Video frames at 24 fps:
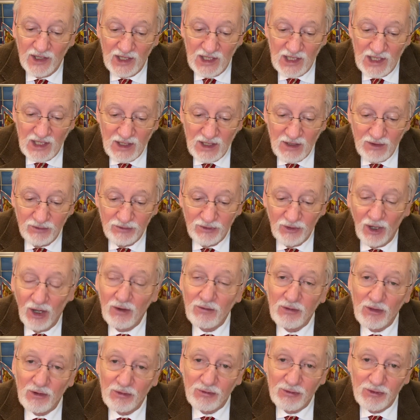eve
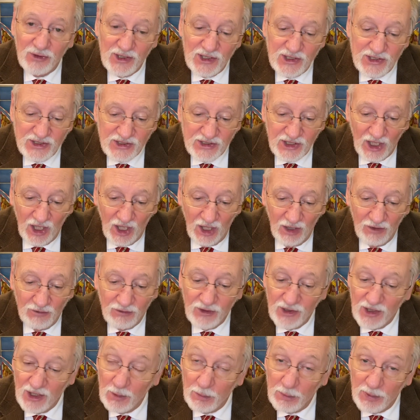of the Feast of
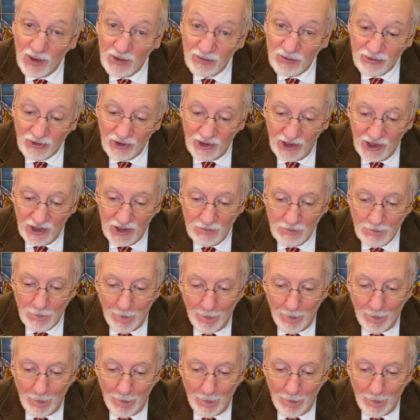the Epiphany.